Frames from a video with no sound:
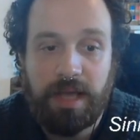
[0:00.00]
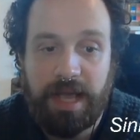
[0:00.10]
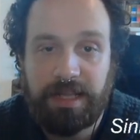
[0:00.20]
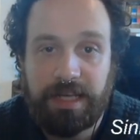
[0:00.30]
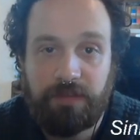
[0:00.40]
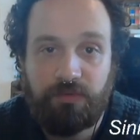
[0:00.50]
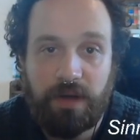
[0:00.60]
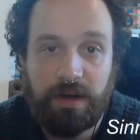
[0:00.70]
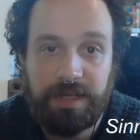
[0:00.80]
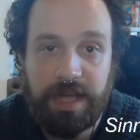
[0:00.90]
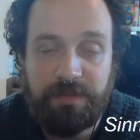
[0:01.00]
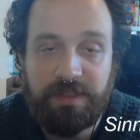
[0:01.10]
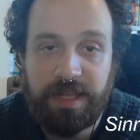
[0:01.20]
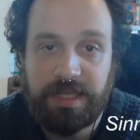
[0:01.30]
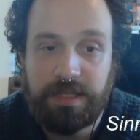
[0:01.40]
And then if our
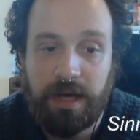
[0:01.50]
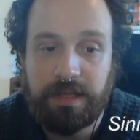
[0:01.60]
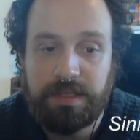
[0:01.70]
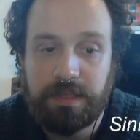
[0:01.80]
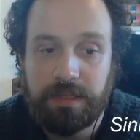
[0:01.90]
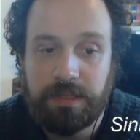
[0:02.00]
depth is not